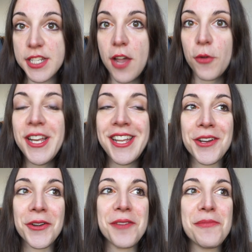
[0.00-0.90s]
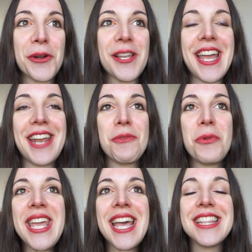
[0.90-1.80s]
down here in Berlin,
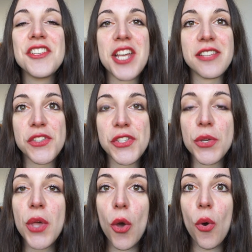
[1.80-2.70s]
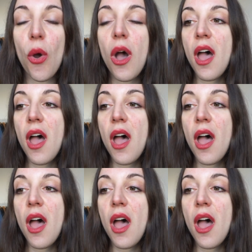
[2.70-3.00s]
we had the chance to go